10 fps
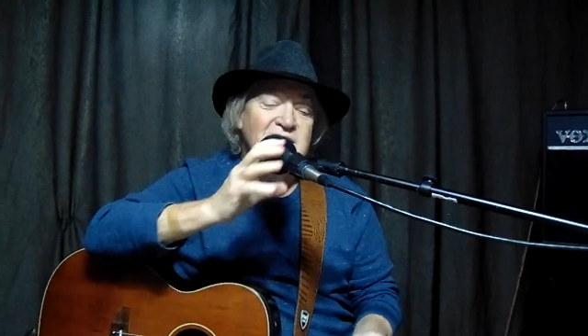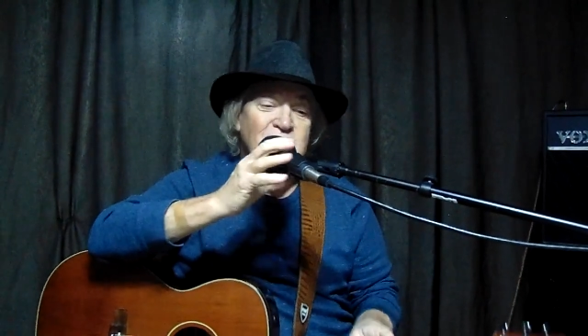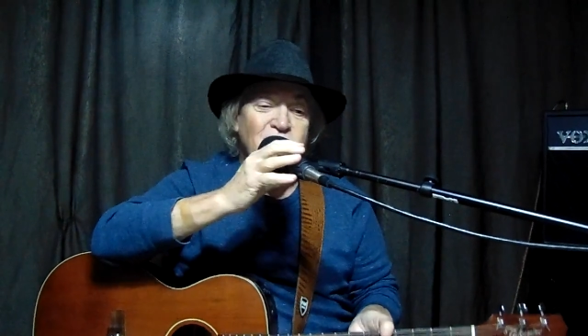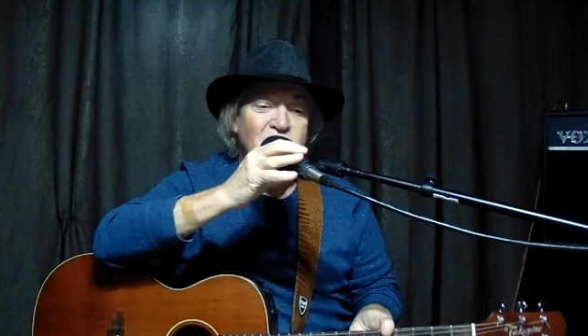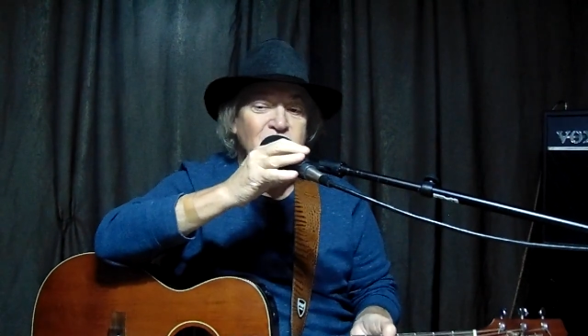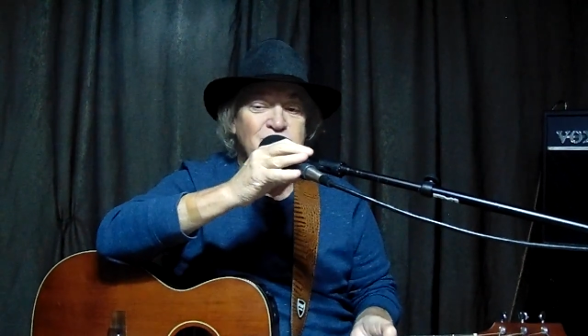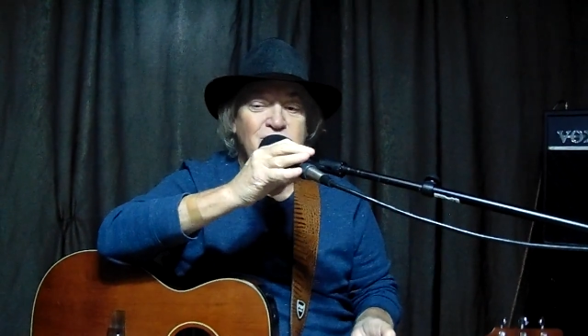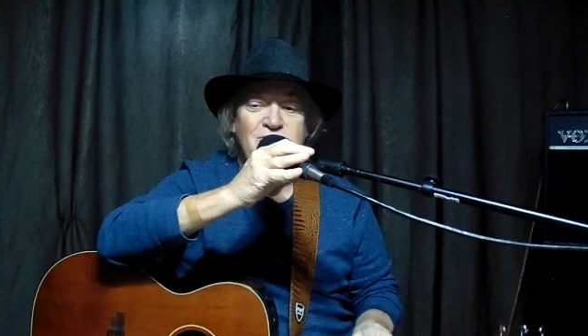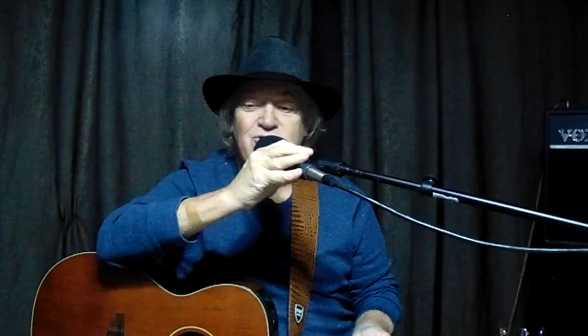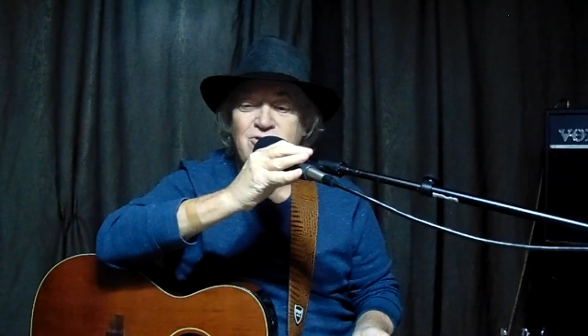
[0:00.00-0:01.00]
So I hope
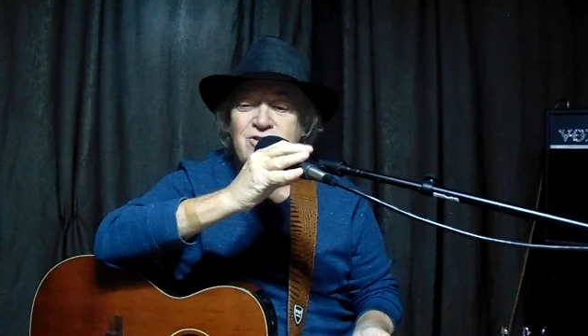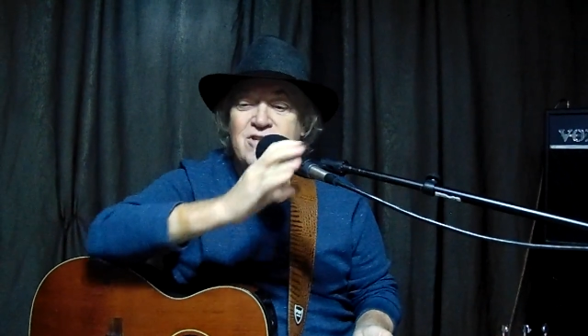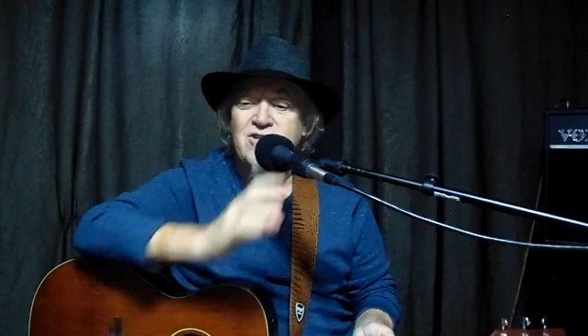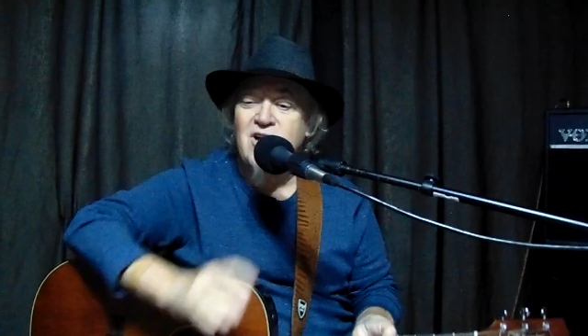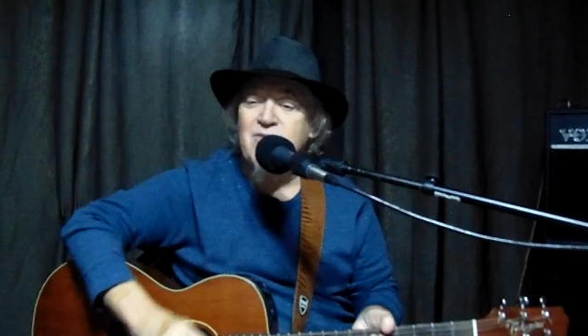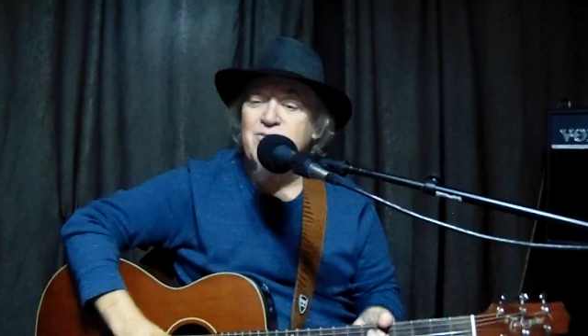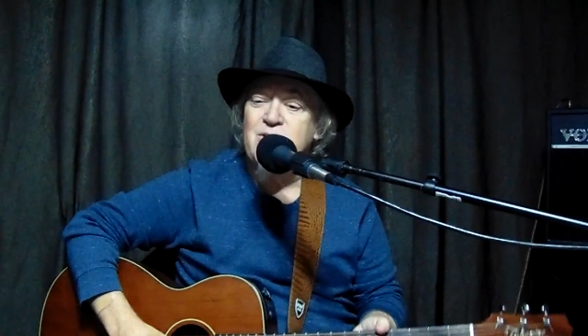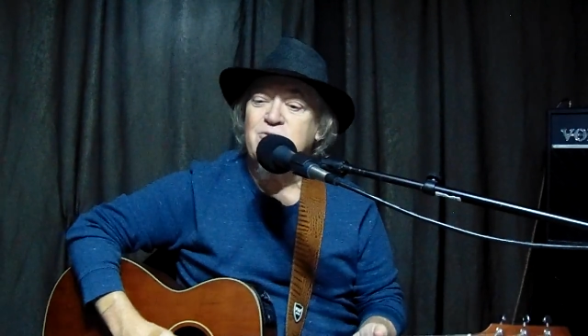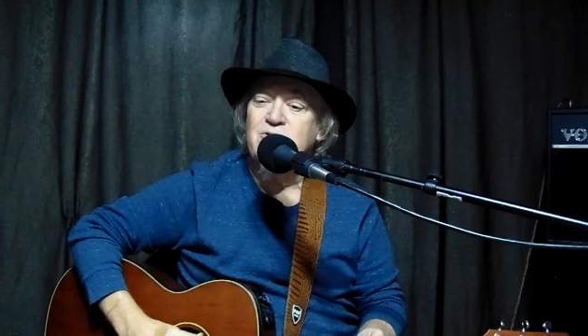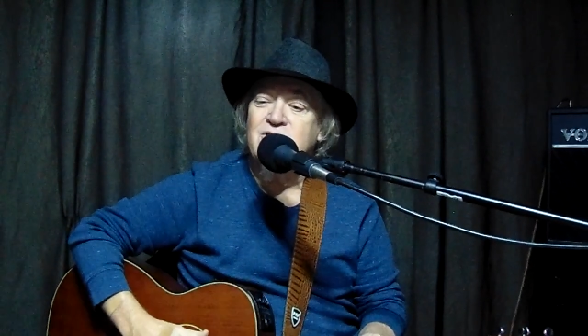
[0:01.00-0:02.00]
you enjoy this. A lot of
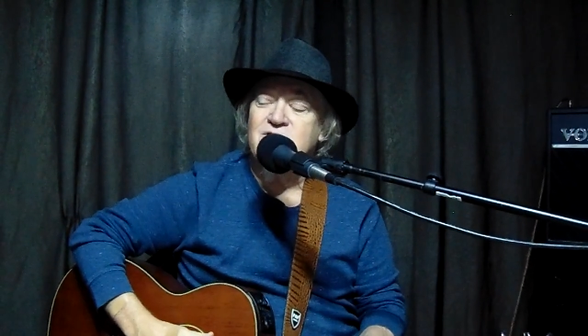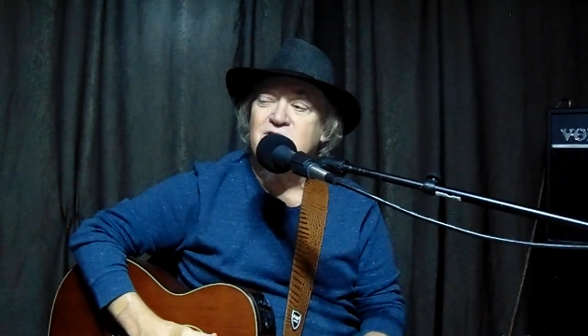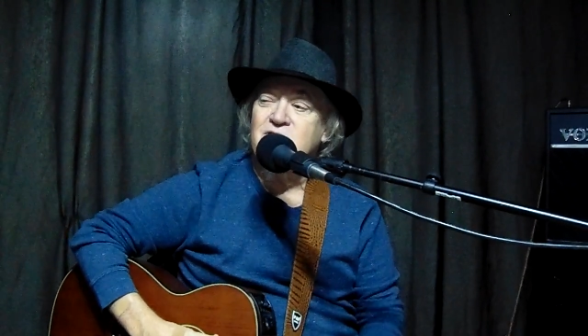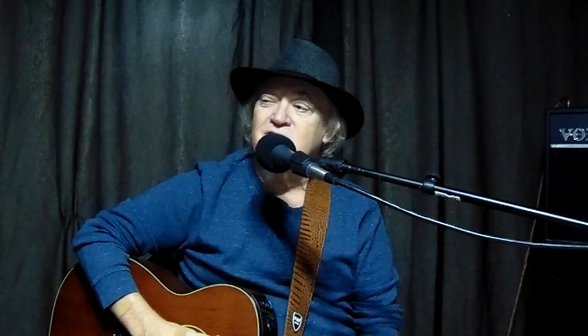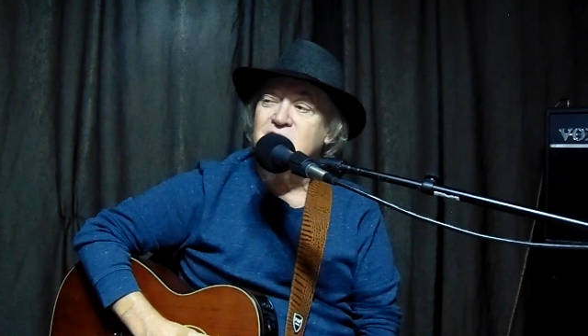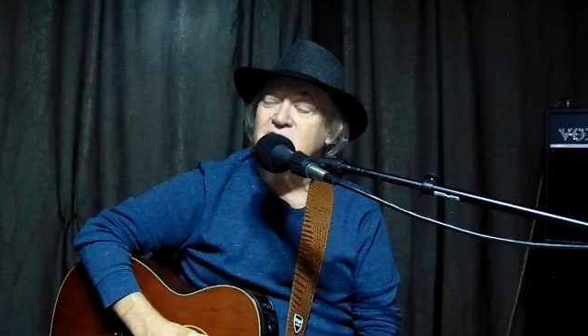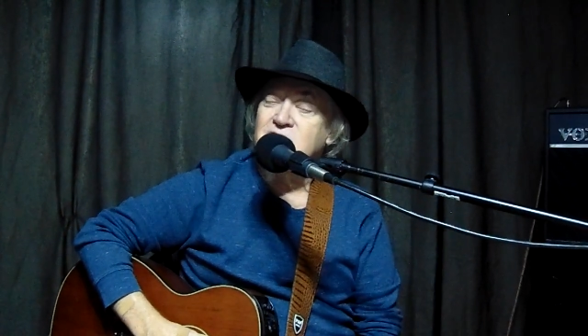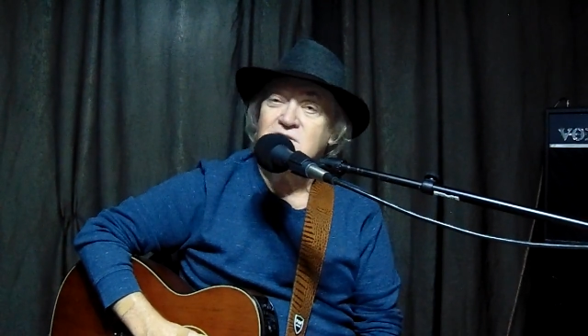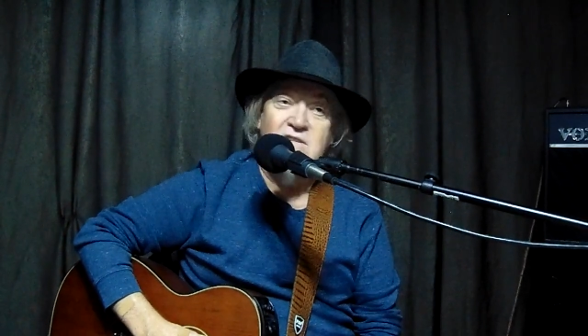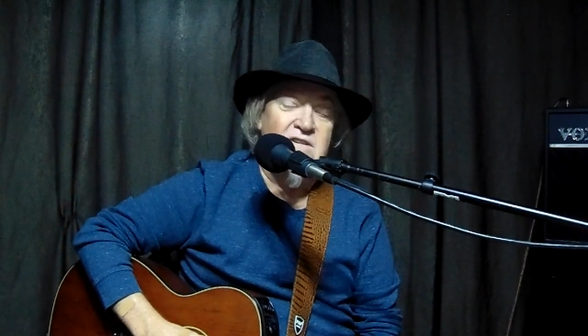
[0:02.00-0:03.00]
people consider
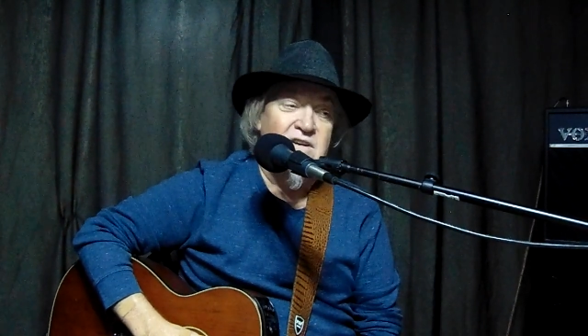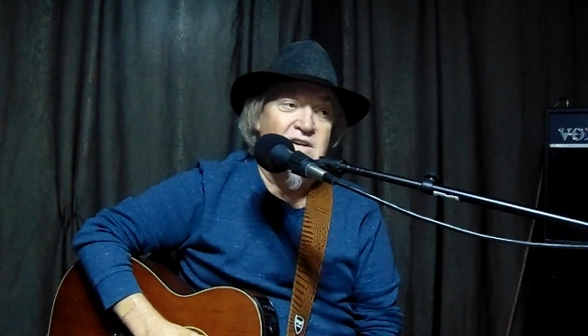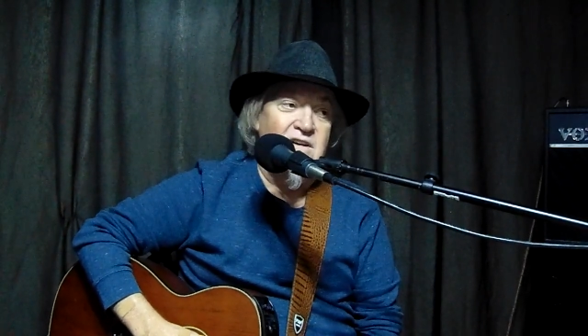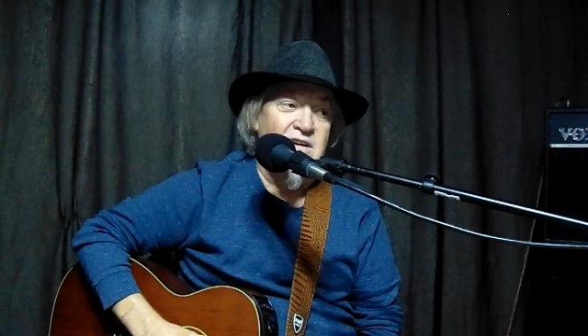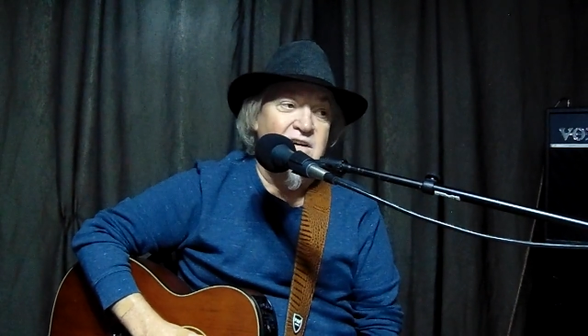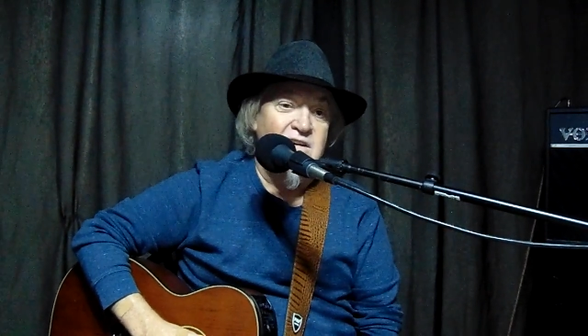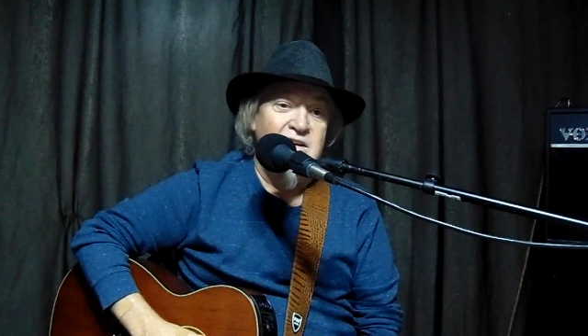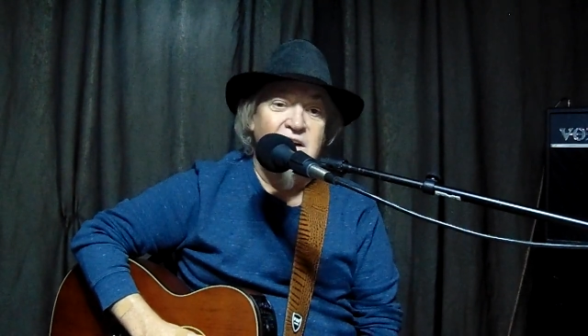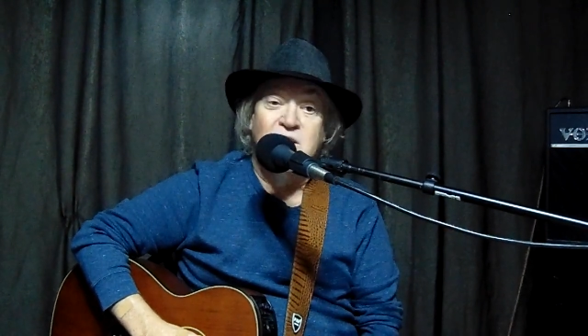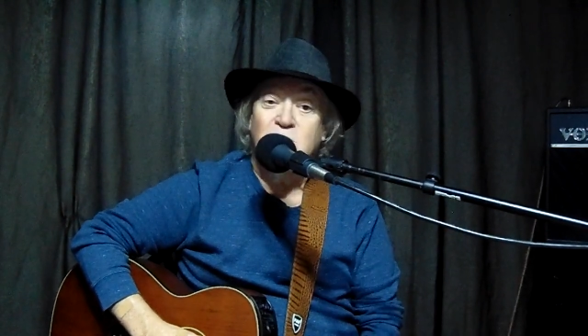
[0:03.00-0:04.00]
this
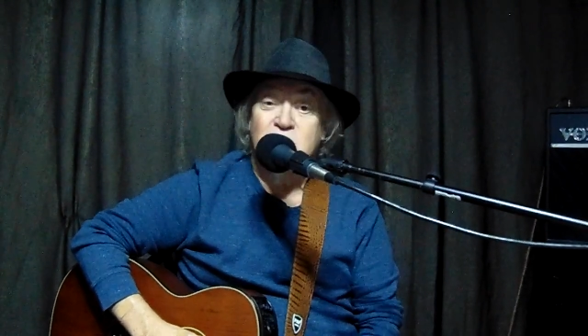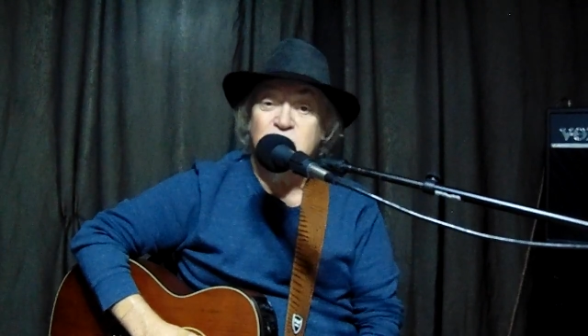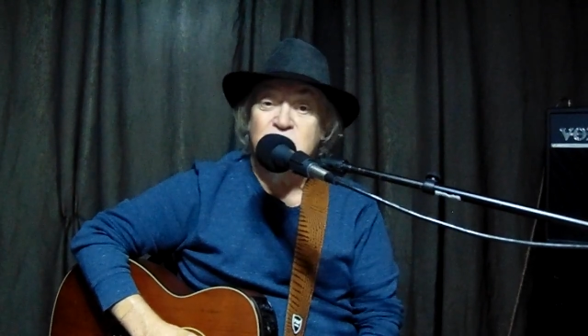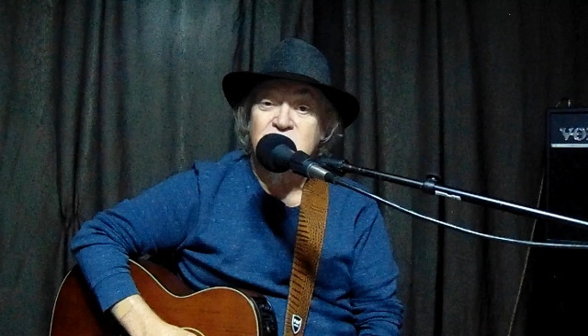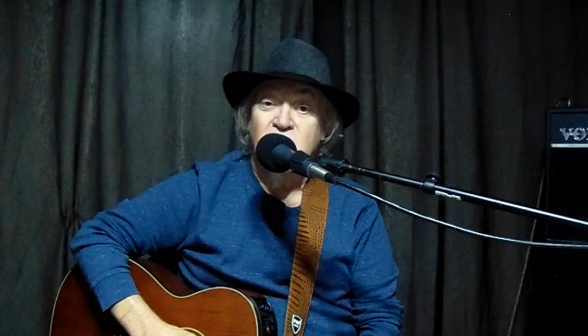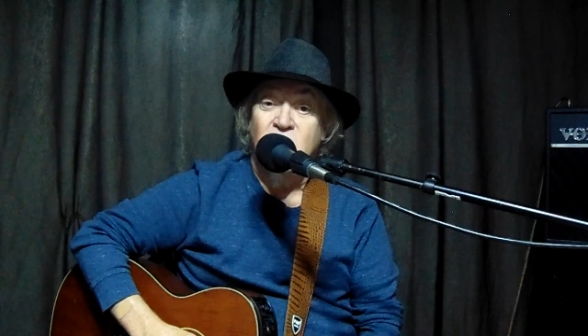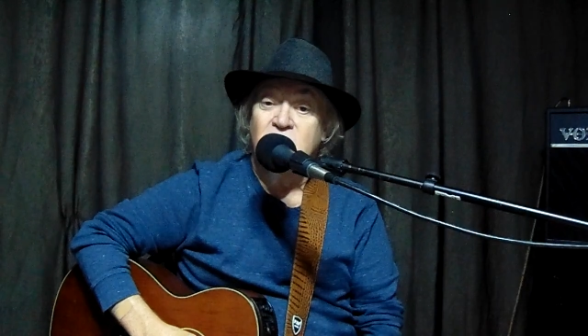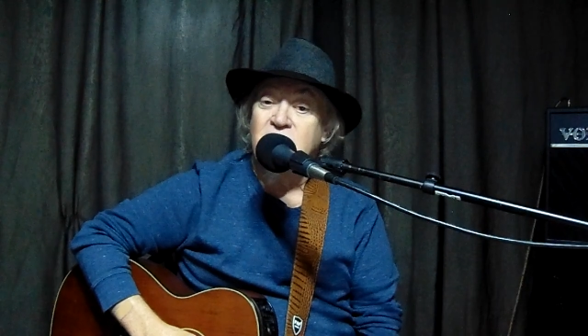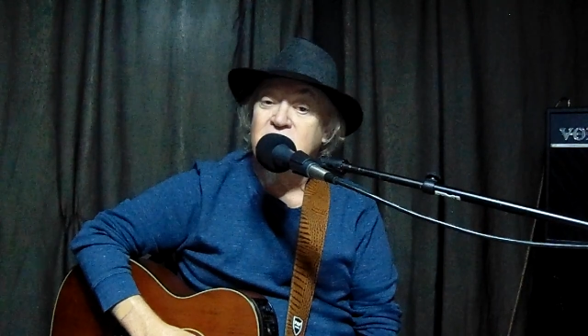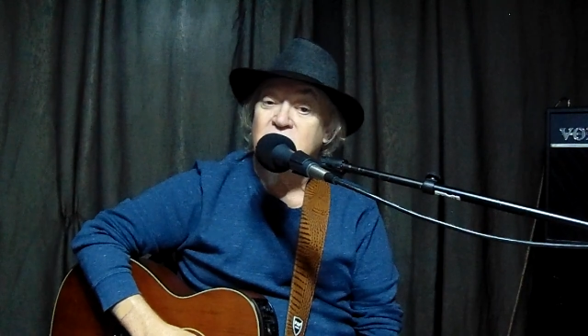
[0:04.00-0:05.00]
a Christmas
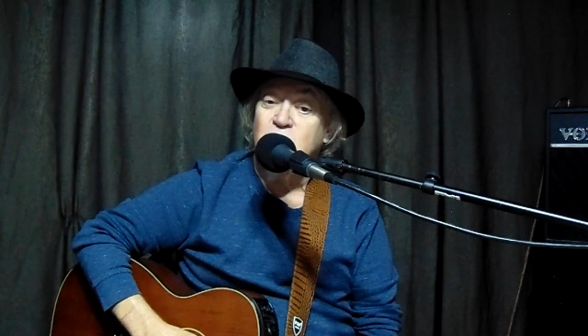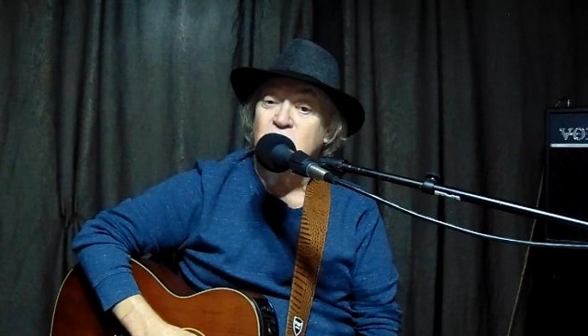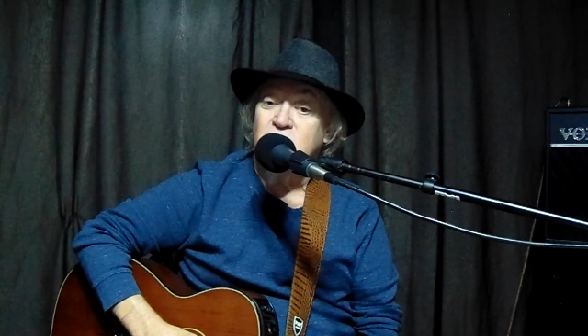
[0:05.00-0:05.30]
song, some